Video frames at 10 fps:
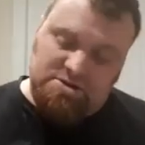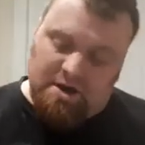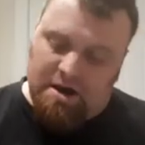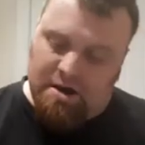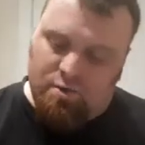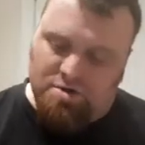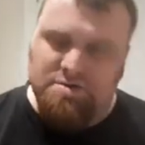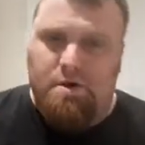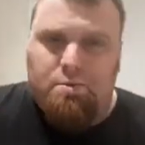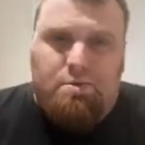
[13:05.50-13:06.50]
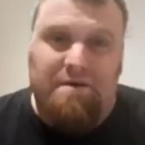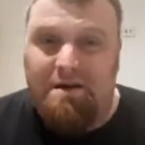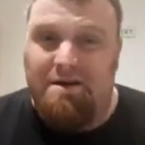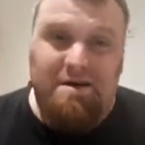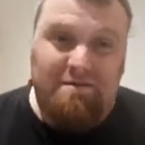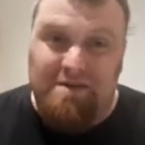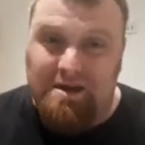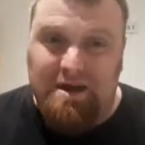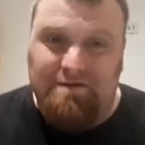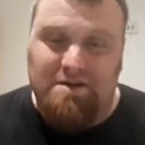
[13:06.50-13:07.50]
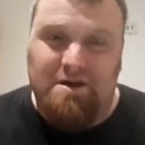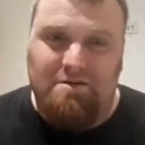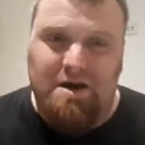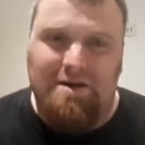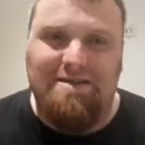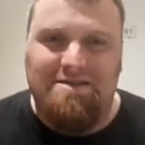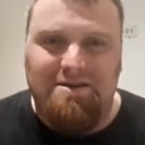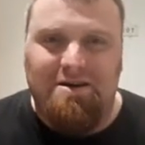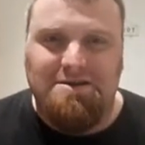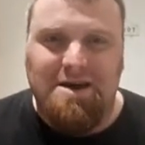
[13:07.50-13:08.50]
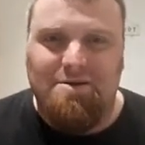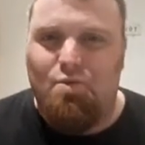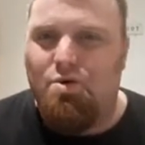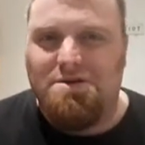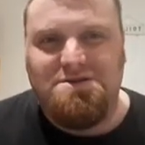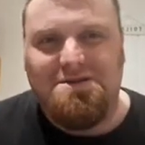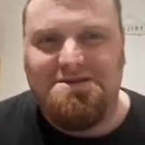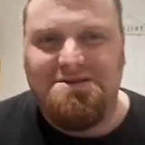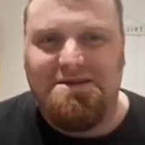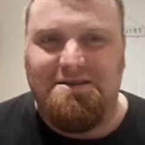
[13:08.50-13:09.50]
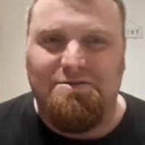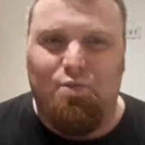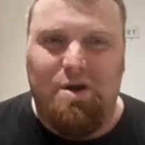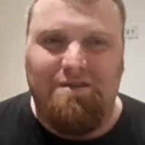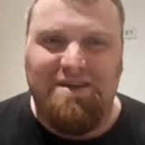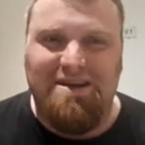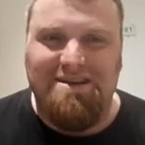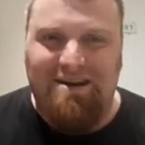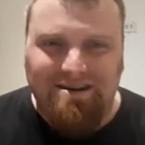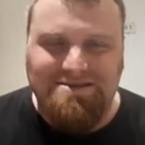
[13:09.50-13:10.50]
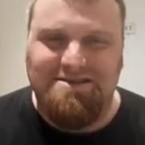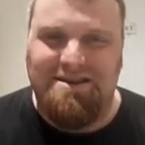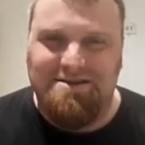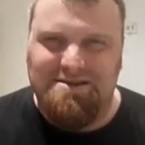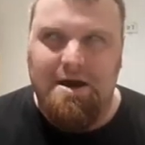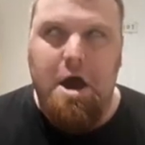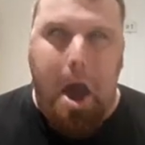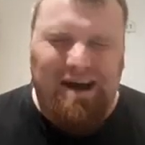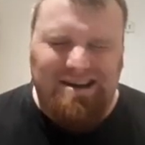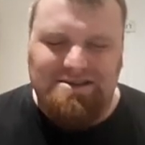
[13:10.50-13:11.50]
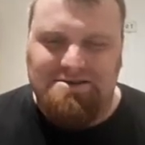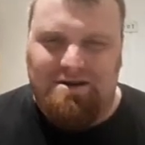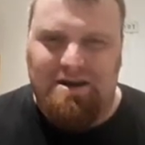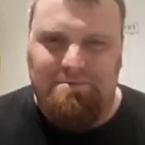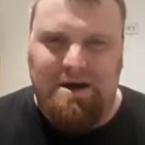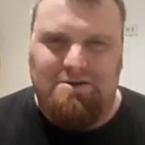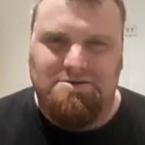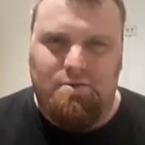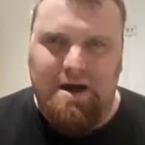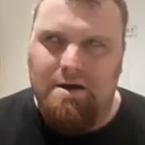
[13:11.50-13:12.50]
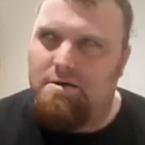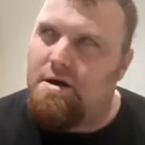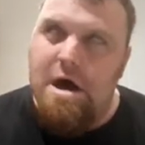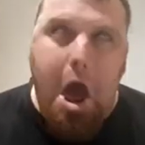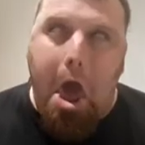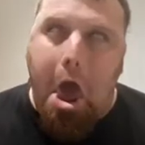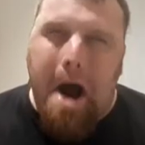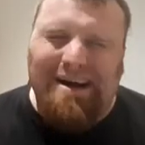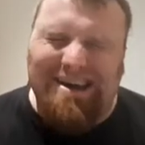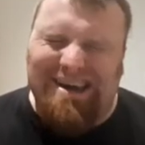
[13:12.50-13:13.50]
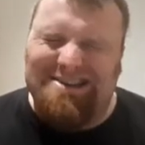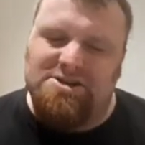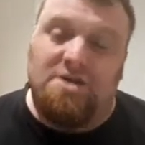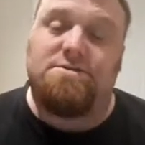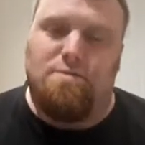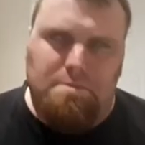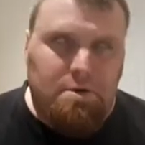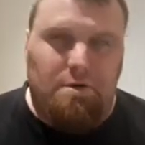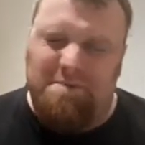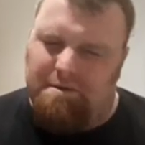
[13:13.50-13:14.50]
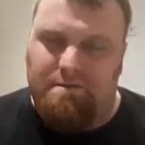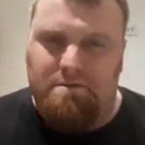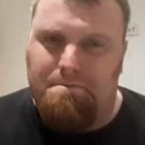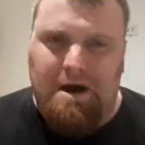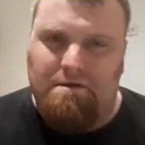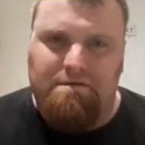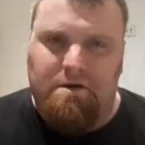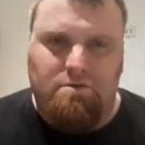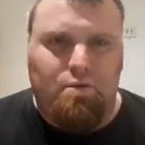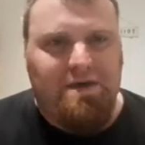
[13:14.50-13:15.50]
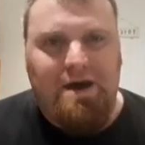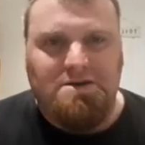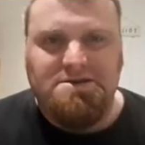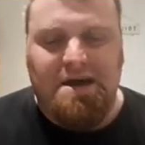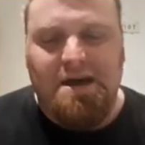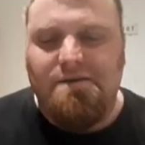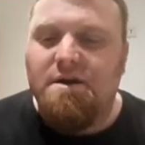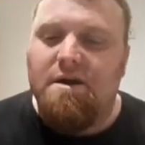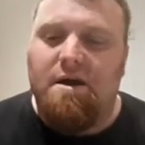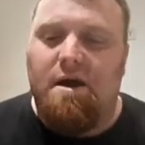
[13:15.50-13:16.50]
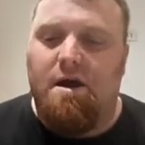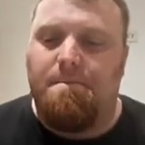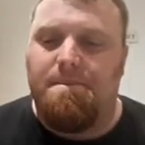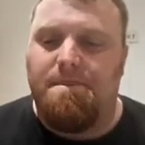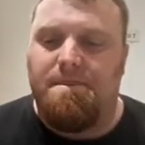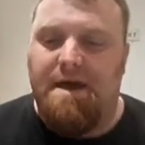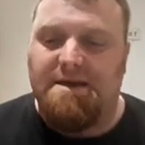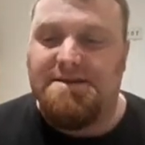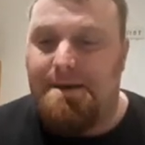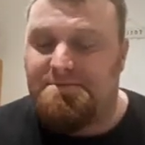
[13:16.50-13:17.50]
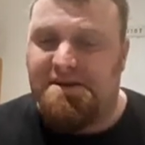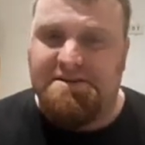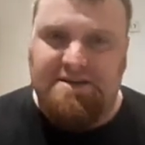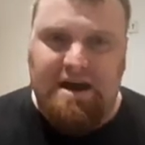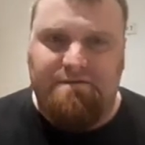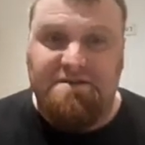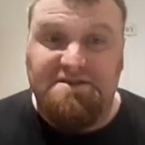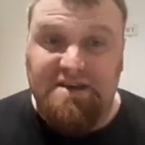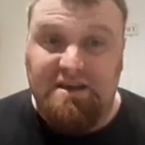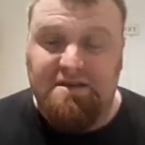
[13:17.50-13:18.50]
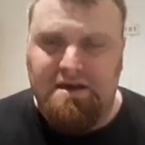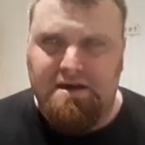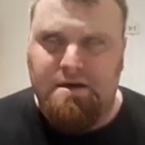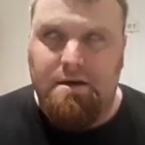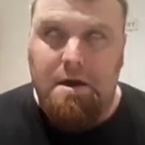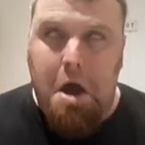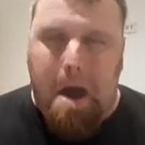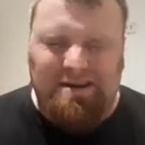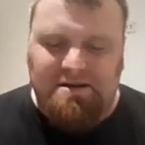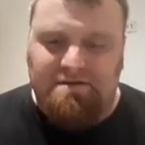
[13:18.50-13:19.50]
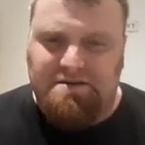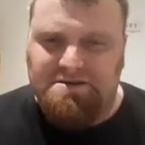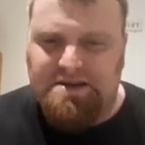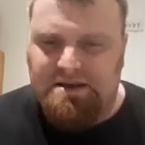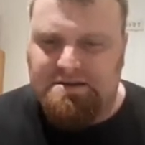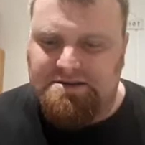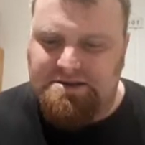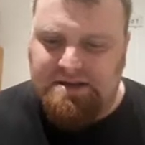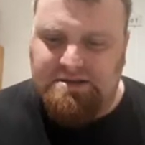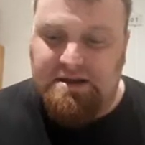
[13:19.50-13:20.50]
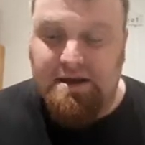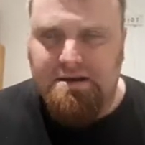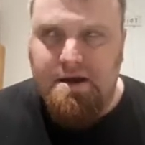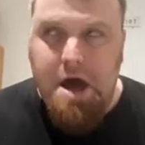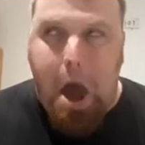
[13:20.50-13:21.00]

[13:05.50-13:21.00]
Wars of the World Wolf, if you don't know, in 3rd Ed was considered one of the nastiest psychic powers around. It just removed people from the battlefield without a save. They damped it down for 6th and 7th Ed